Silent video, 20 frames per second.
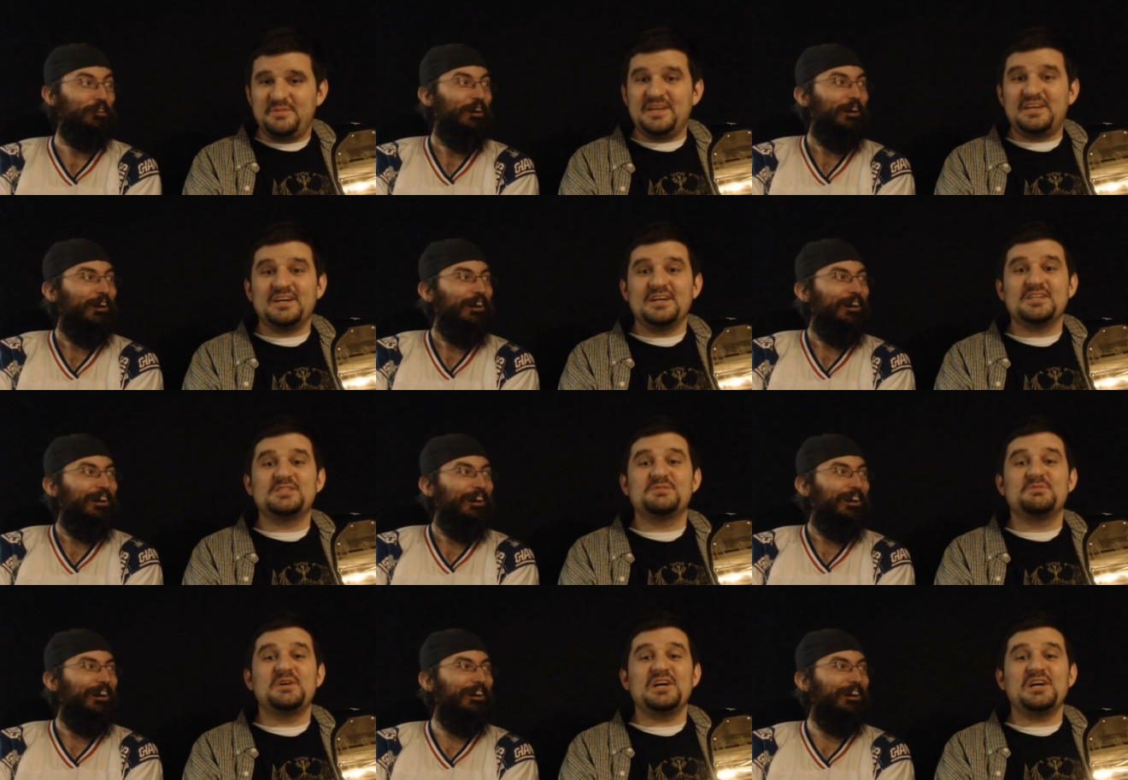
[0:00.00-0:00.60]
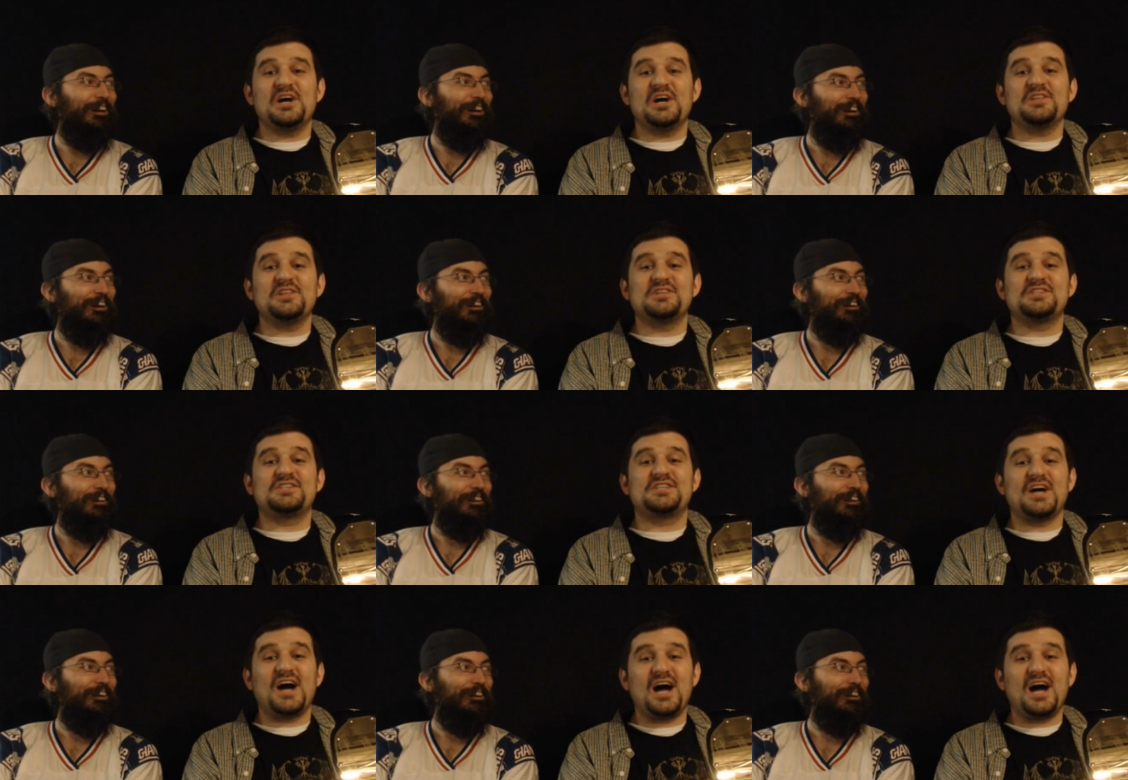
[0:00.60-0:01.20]
Speaker 1: Because we are the
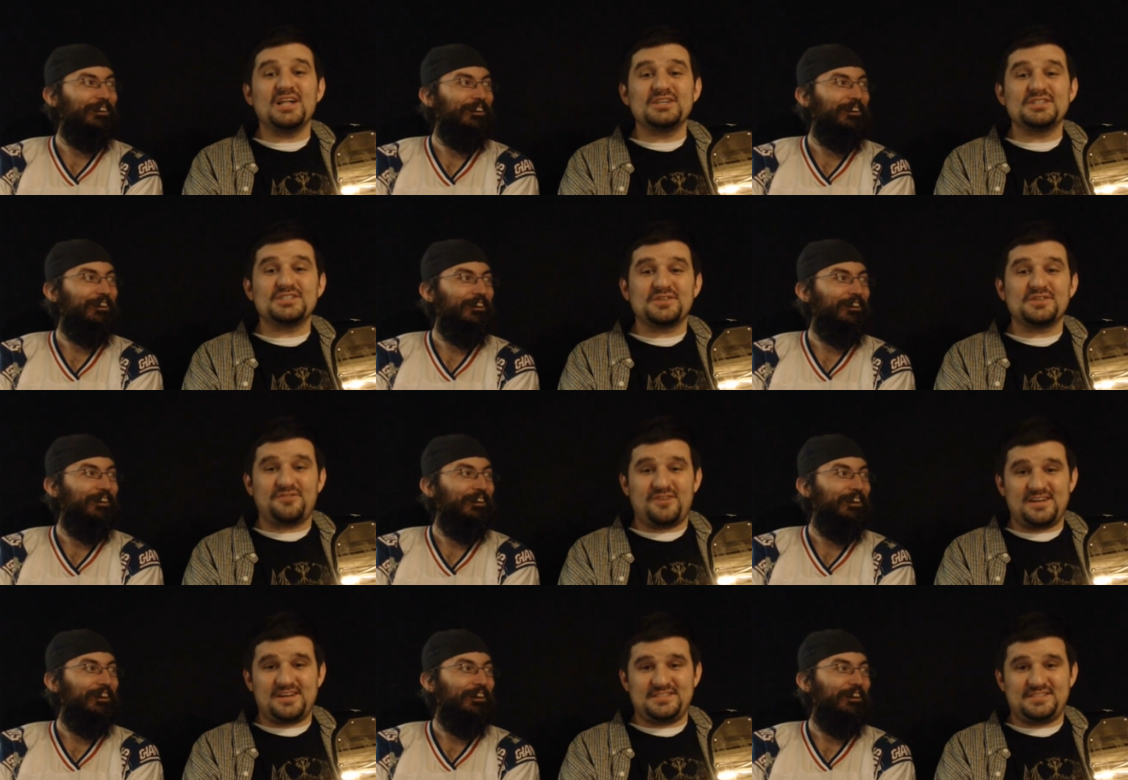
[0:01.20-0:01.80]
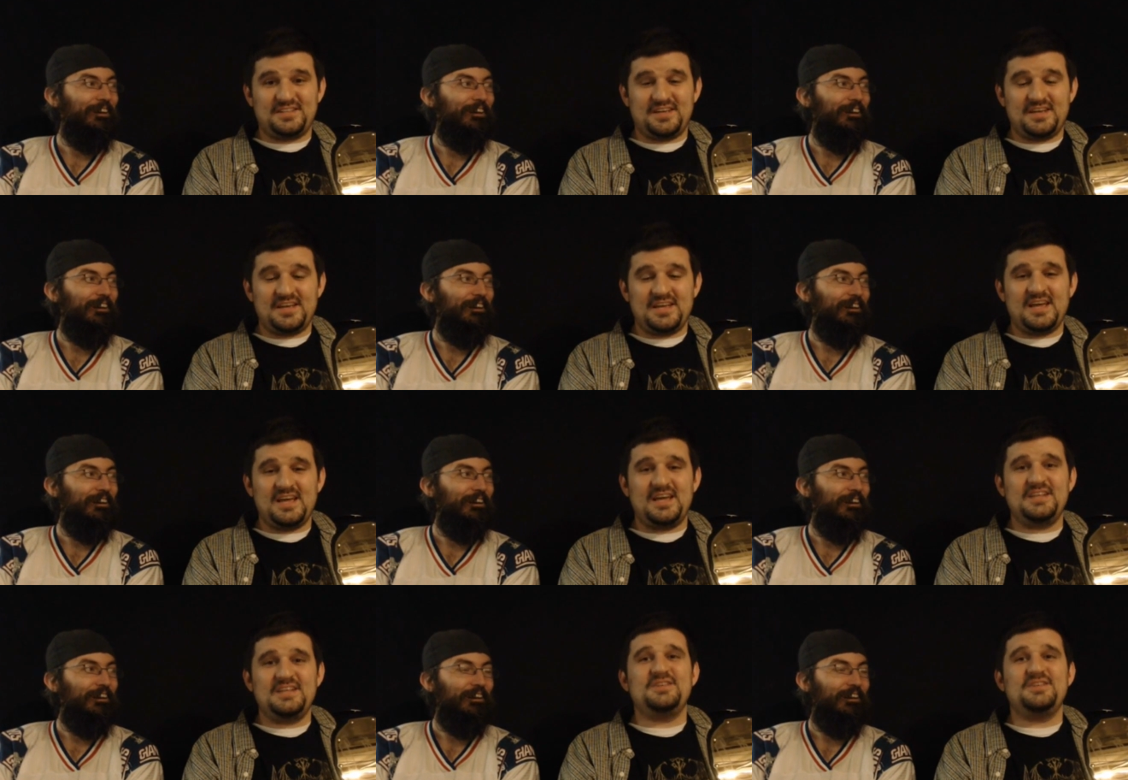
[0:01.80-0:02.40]
scholars of
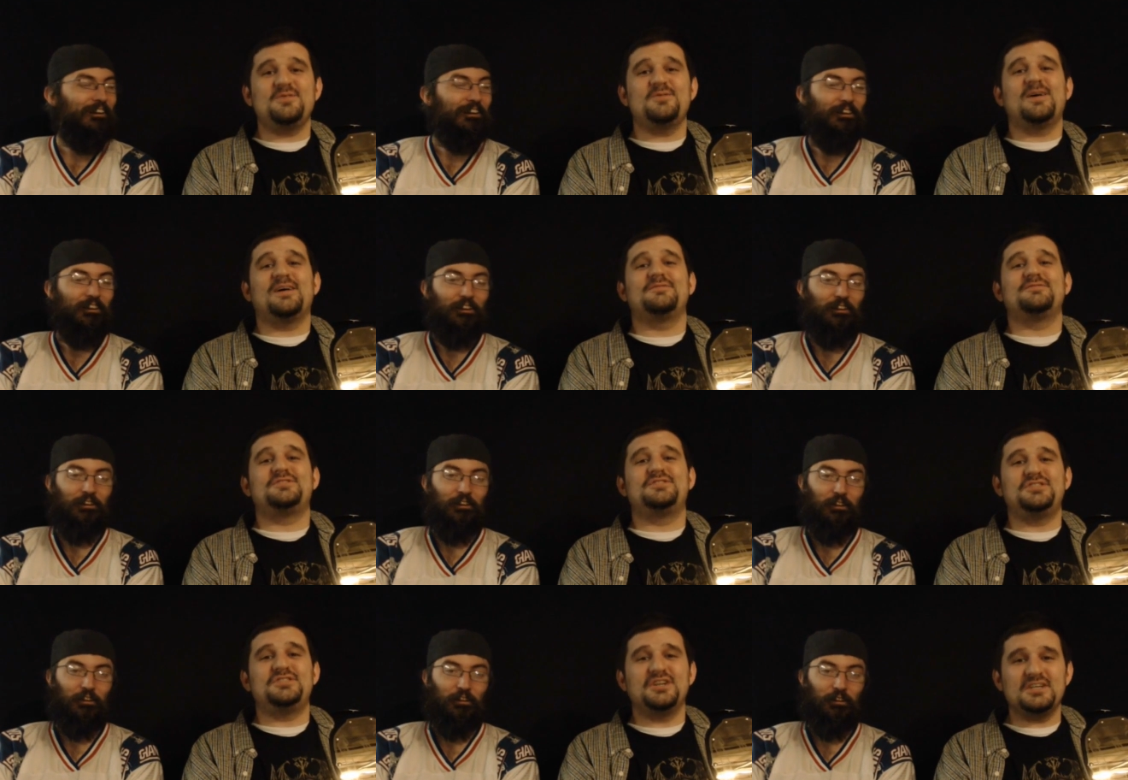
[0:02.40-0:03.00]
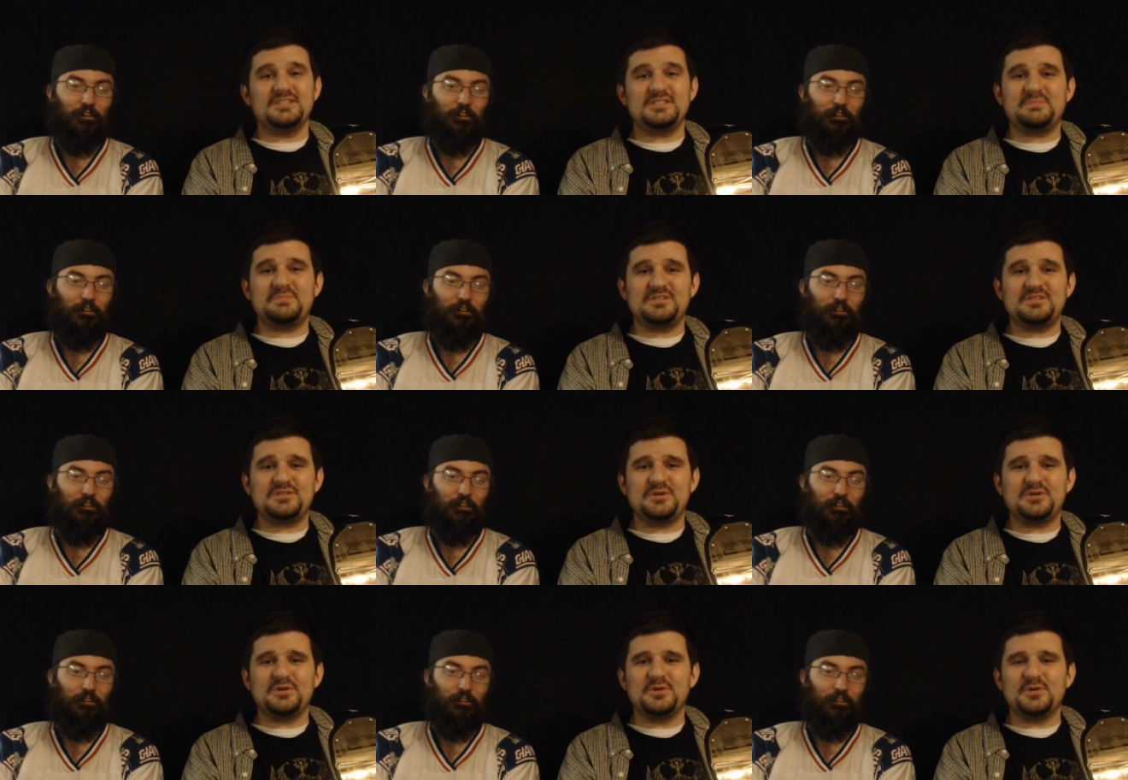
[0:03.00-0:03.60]
wrestling, and you have just been
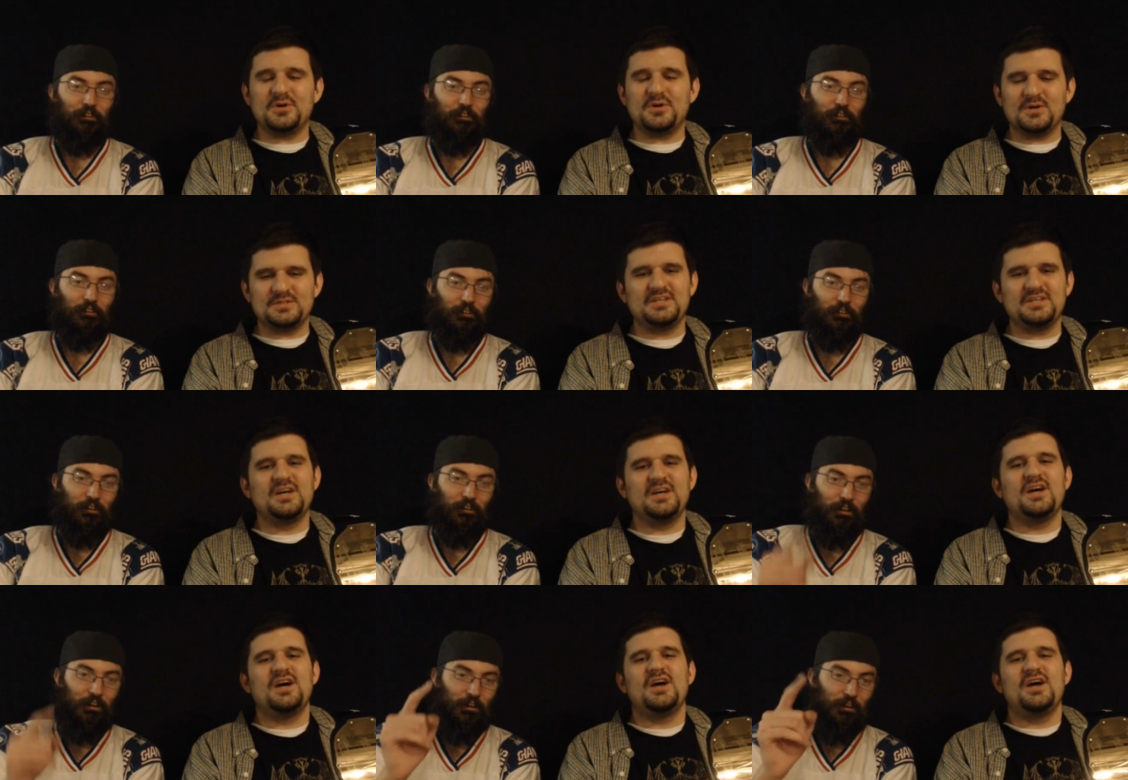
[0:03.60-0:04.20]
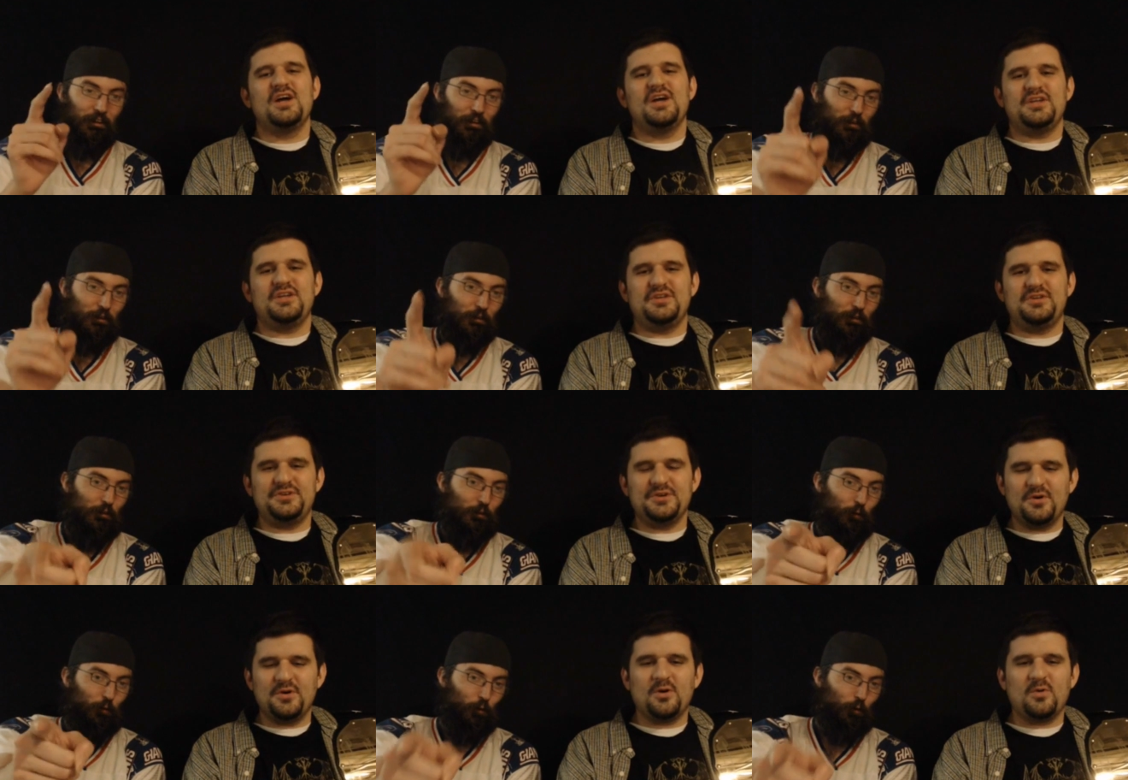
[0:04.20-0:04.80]
schooled.
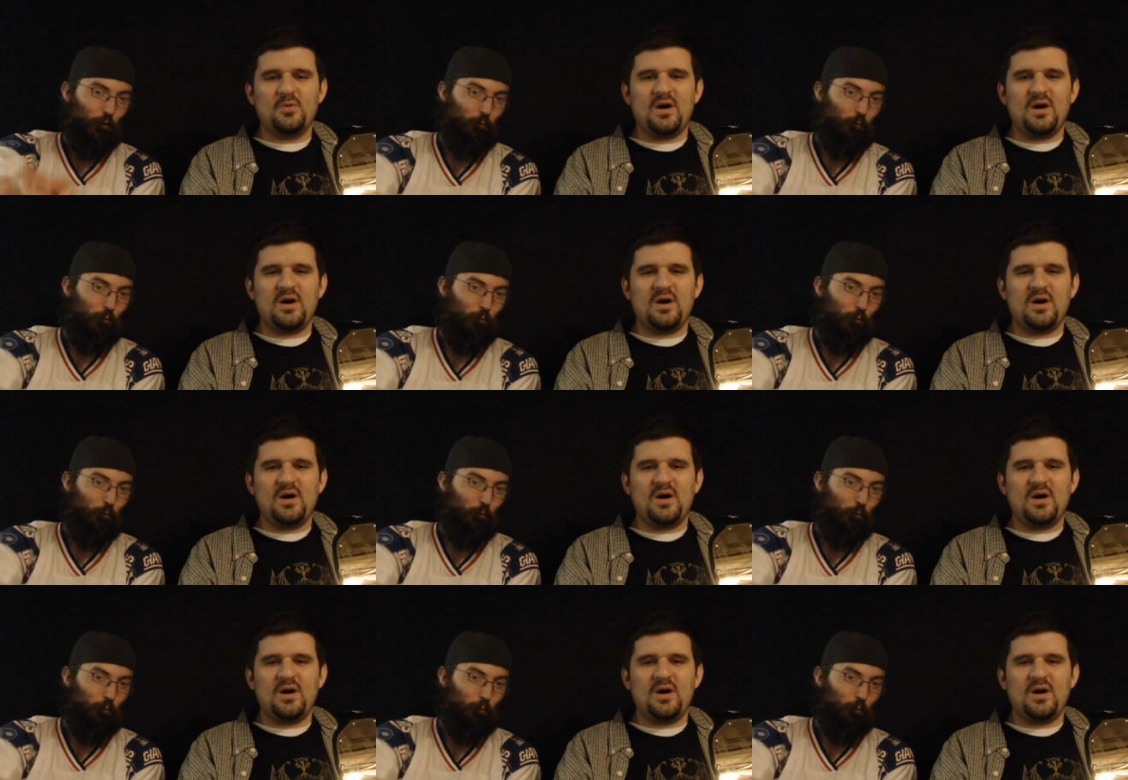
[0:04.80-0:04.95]
You're, You're